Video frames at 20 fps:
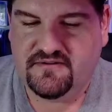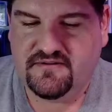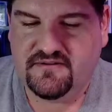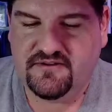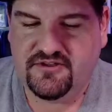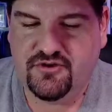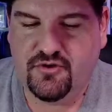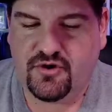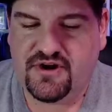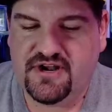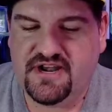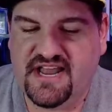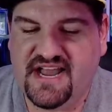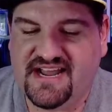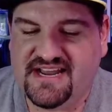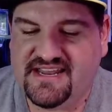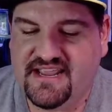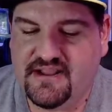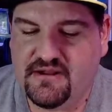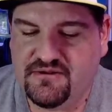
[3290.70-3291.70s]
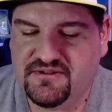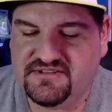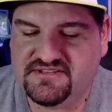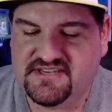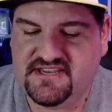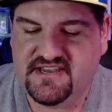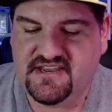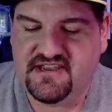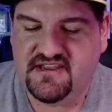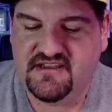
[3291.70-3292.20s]
You are not
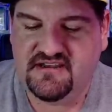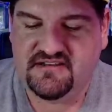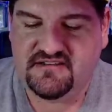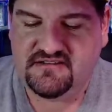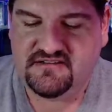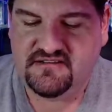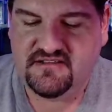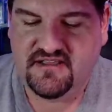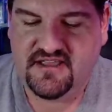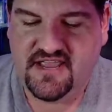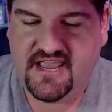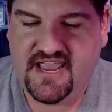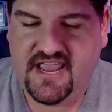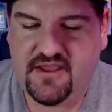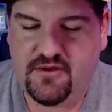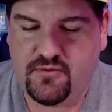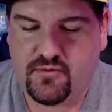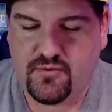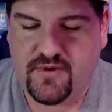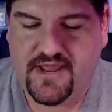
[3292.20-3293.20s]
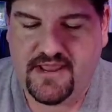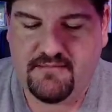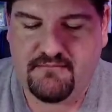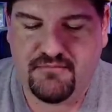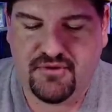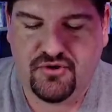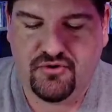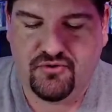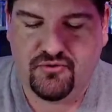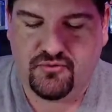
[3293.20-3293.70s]
guaranteed a
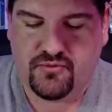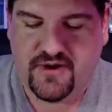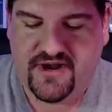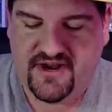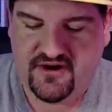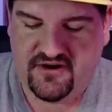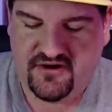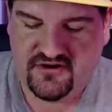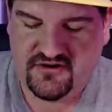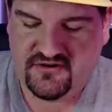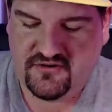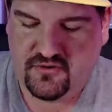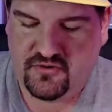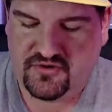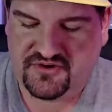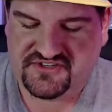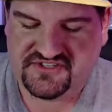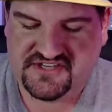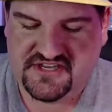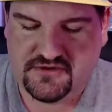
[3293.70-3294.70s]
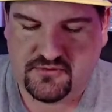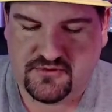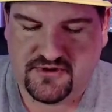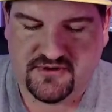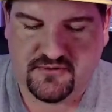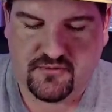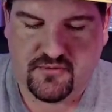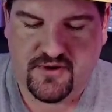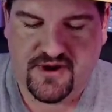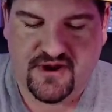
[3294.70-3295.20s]
rainbow rare or a secret
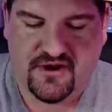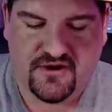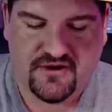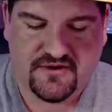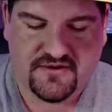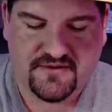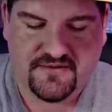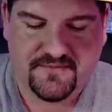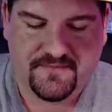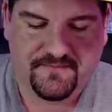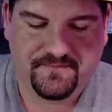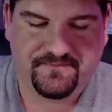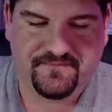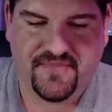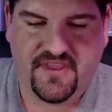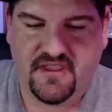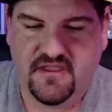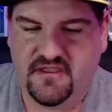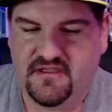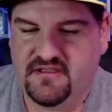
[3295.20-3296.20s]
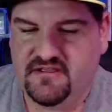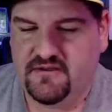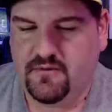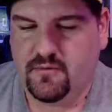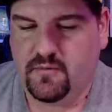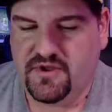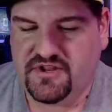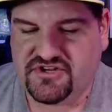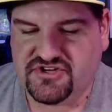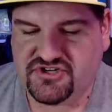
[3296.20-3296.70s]
rare,
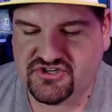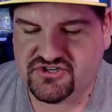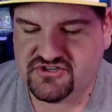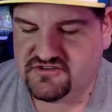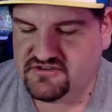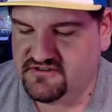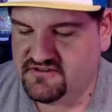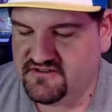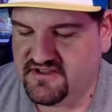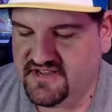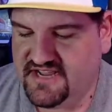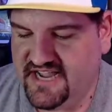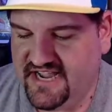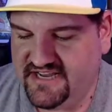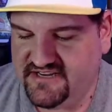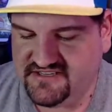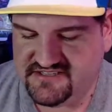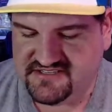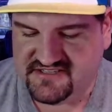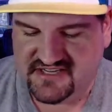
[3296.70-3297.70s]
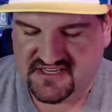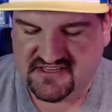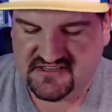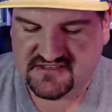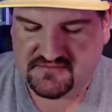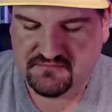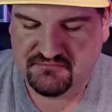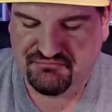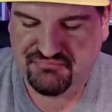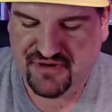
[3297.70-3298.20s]
which kind of stinks,
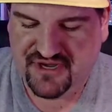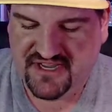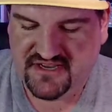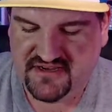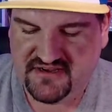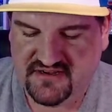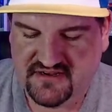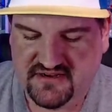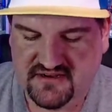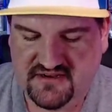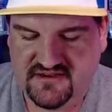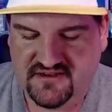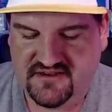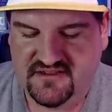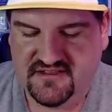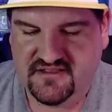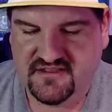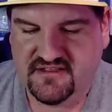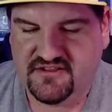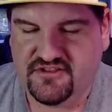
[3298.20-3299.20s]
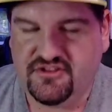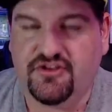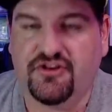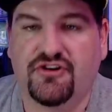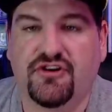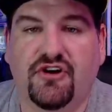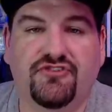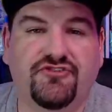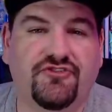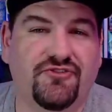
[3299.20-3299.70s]
but
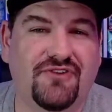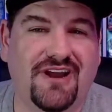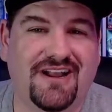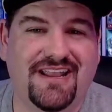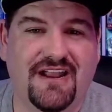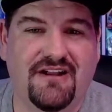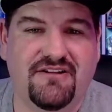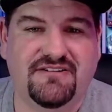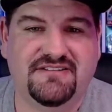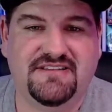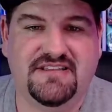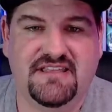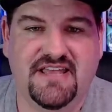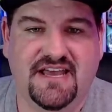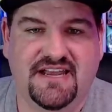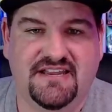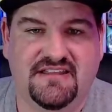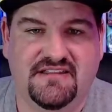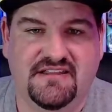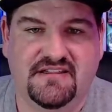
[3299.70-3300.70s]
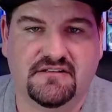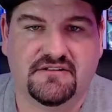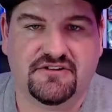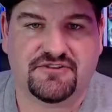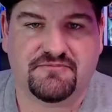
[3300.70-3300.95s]
you're also not guaranteed that in the English